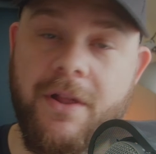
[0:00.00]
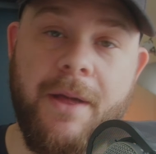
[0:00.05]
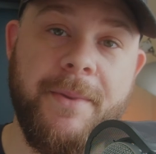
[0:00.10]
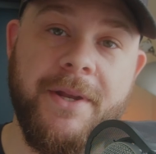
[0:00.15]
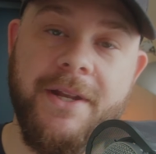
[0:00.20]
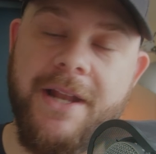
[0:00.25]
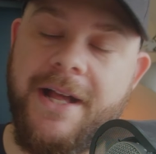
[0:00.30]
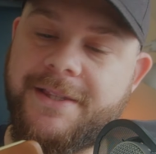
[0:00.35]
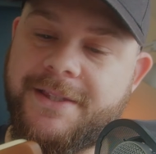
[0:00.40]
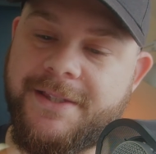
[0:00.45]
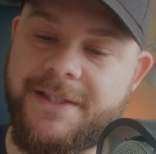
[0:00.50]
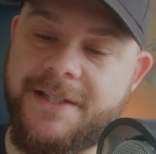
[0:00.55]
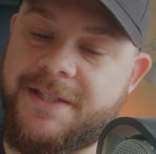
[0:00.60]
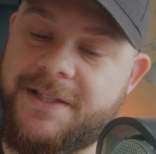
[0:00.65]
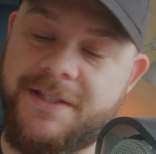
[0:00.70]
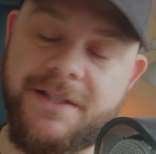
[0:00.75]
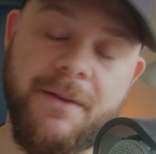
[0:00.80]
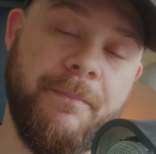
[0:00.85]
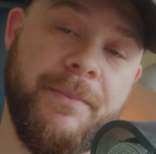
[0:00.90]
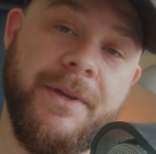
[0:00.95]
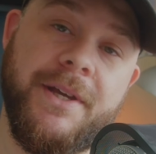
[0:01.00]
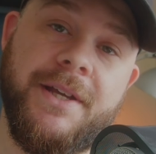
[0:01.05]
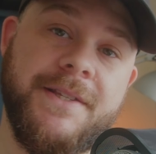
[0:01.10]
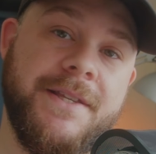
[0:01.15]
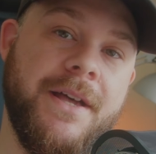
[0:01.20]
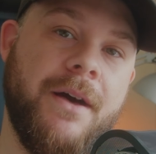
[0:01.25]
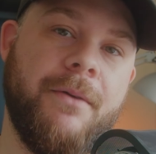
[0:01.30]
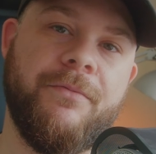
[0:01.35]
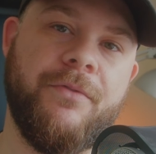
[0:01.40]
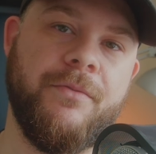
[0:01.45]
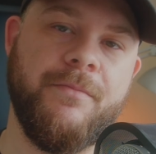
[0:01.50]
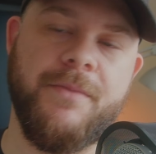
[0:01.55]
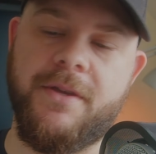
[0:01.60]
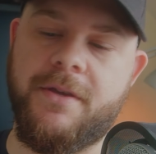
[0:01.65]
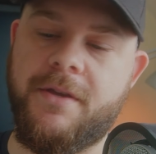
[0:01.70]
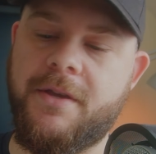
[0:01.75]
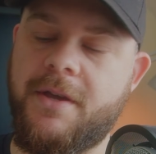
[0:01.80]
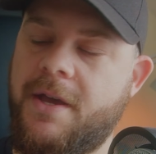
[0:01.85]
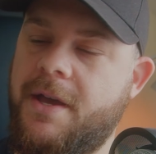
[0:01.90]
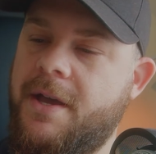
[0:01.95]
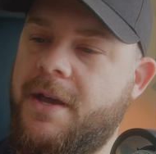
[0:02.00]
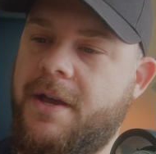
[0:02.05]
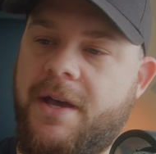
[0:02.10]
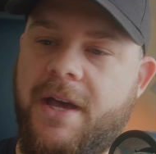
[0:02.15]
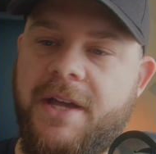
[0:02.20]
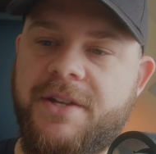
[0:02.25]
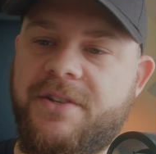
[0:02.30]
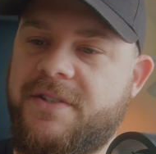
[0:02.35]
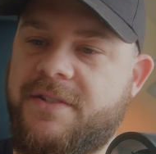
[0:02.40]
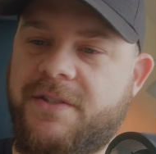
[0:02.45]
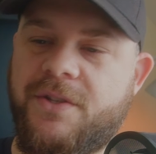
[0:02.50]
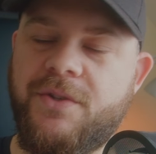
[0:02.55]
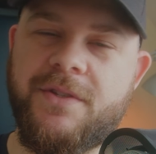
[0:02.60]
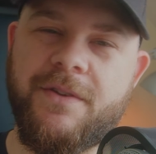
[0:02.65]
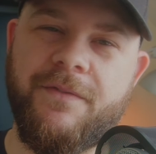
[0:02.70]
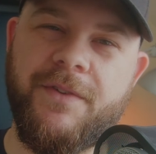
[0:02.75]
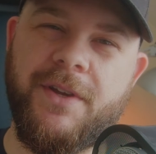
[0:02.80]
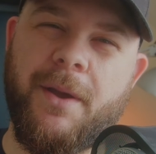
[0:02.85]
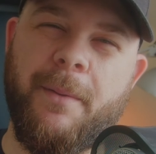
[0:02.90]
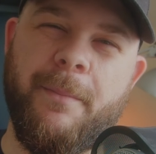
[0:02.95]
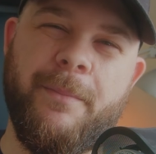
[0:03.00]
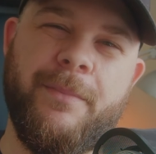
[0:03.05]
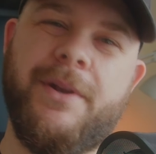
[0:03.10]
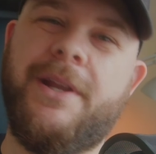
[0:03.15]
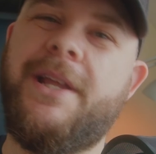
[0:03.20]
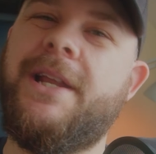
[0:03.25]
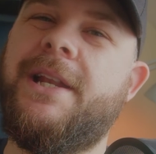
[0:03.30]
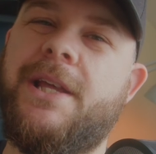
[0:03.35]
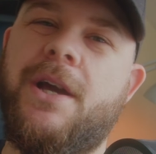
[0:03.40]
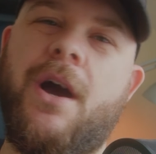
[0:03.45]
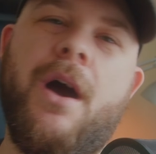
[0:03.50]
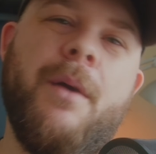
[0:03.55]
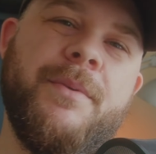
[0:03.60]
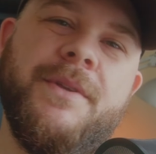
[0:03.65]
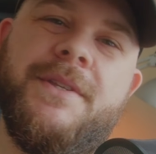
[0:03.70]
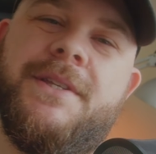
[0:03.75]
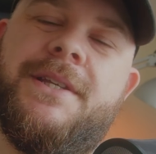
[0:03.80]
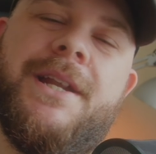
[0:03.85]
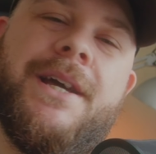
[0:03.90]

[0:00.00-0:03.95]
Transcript: I mean, that, this is the biggest help for me and just do something completely opposite.